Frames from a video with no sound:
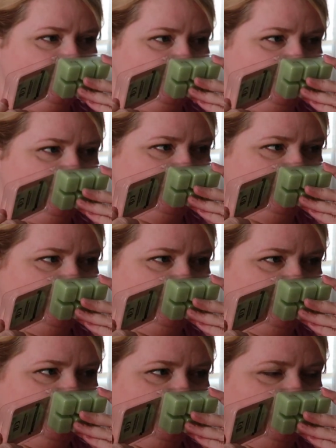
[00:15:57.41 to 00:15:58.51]

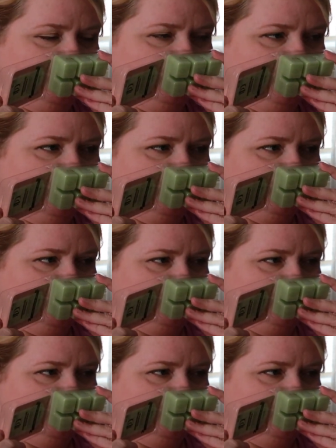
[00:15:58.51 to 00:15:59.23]
Nobody speaks.